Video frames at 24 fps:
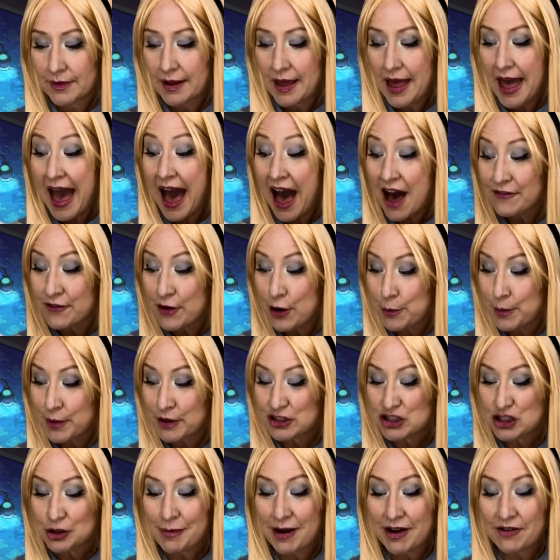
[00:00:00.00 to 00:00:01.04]
half hoping
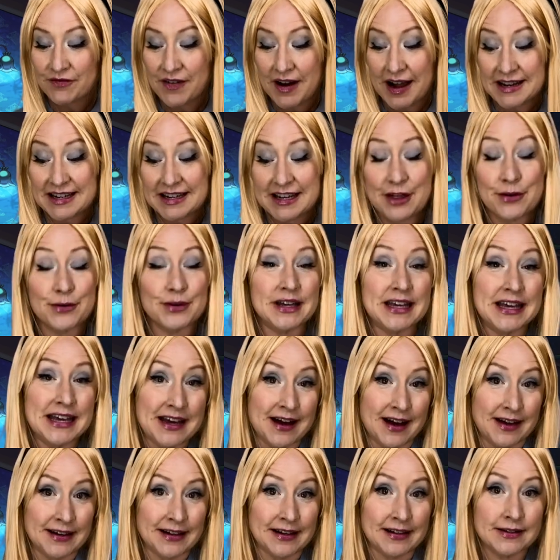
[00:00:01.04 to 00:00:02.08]
she might find another key
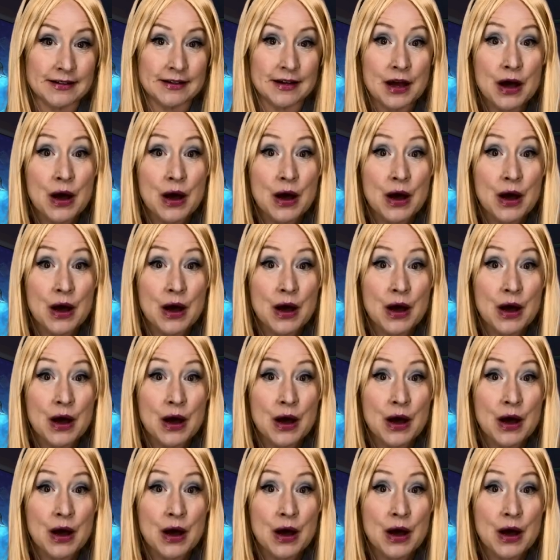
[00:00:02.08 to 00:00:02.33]
on it,